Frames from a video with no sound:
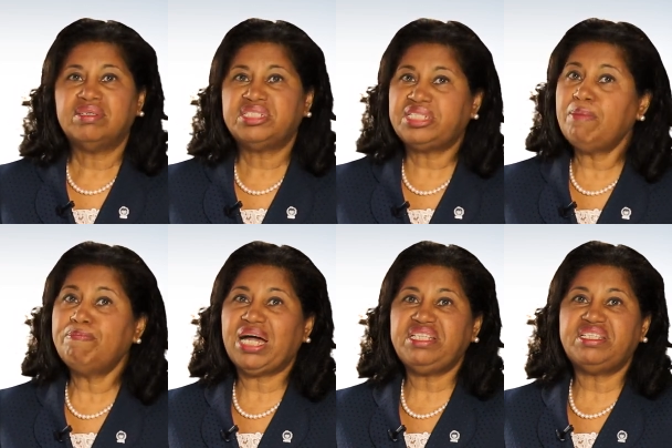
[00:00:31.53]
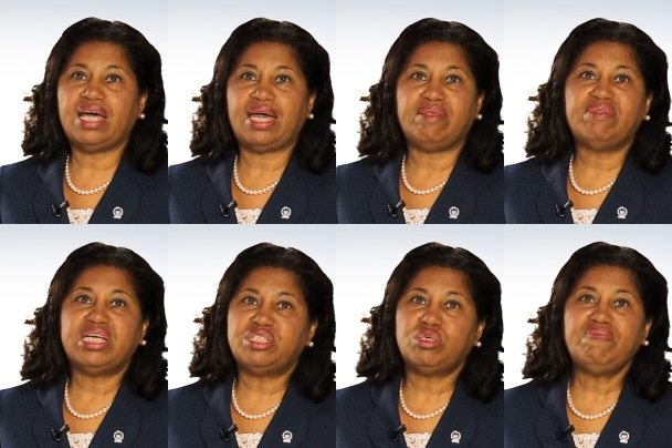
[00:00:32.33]
Some might say
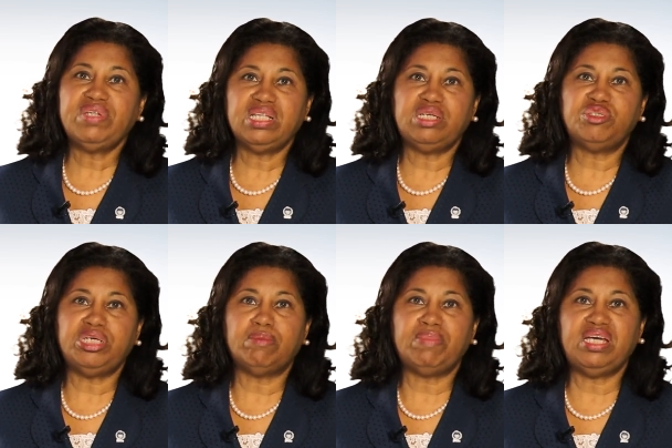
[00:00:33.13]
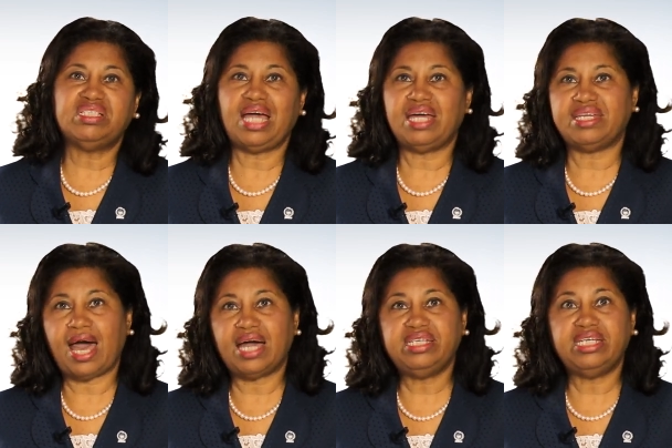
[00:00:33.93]
that servant leadership is an
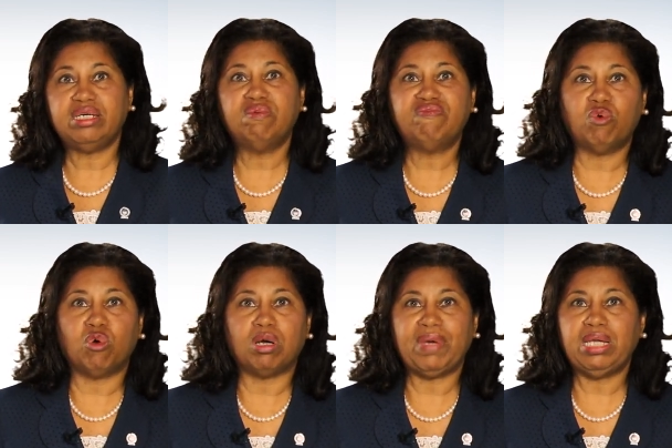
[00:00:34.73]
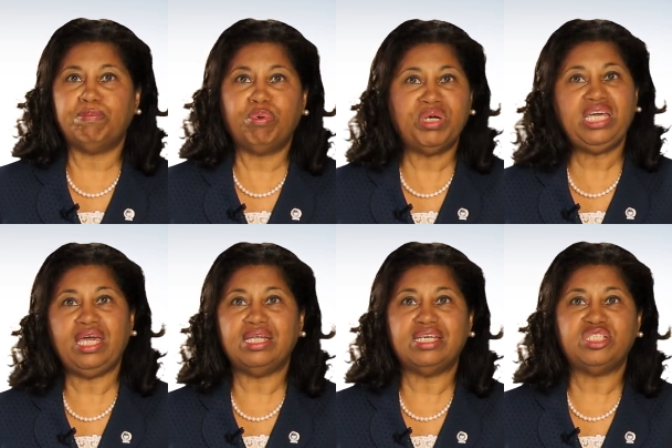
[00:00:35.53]
ideal form and putting
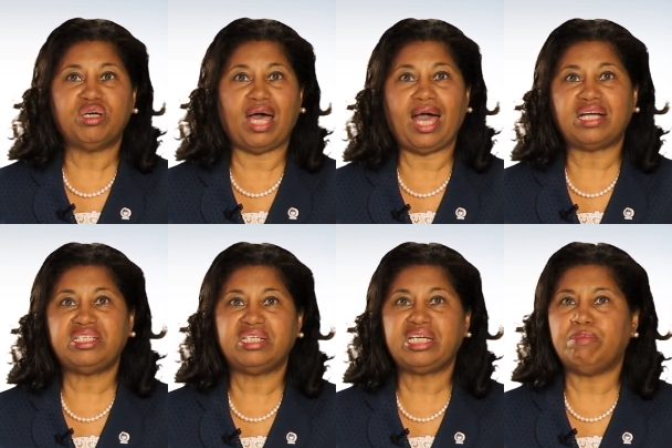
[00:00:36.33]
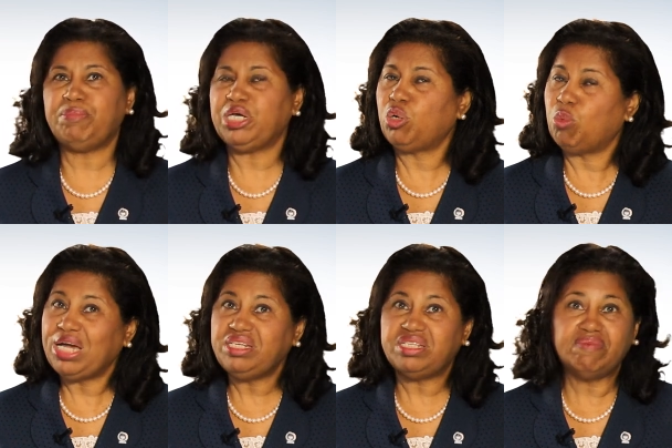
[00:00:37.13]
it into action can be
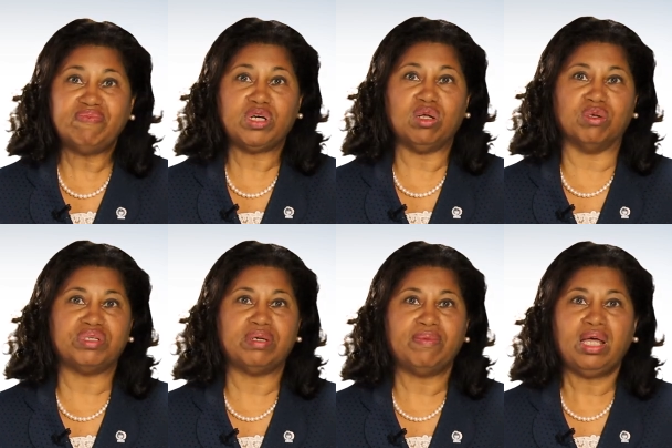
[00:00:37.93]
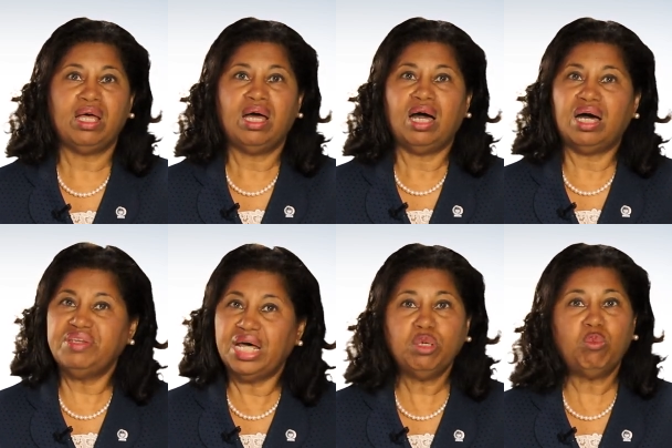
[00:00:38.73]
quite difficult.
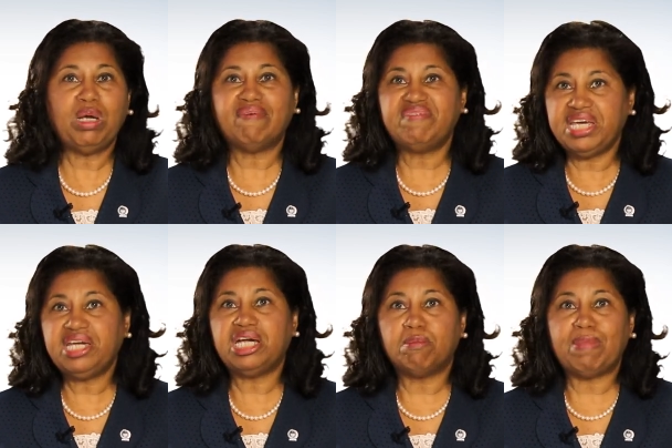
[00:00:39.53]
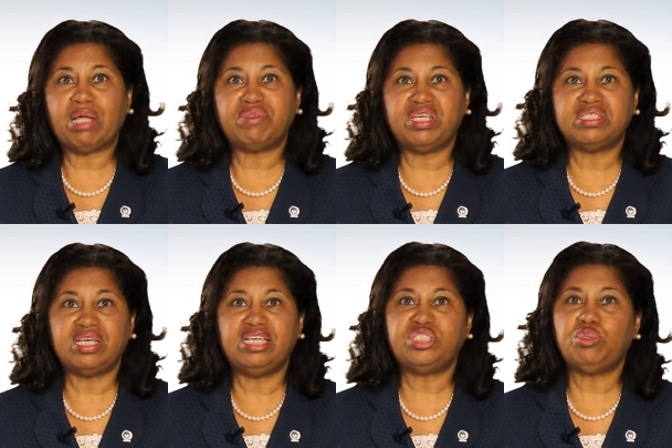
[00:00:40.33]
Another way of thinking about this
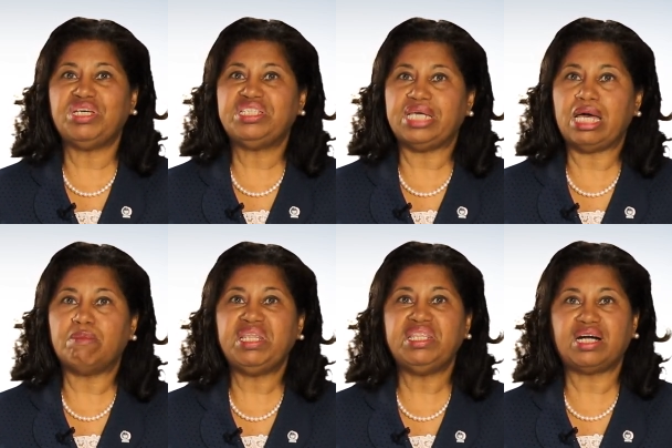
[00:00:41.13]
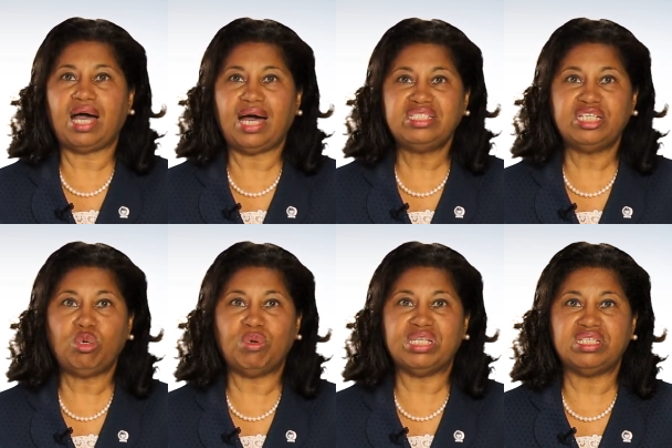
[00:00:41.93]
is to examine the
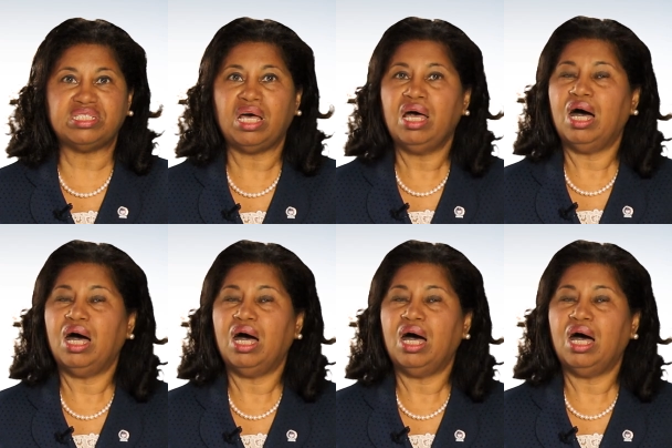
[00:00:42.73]
consequences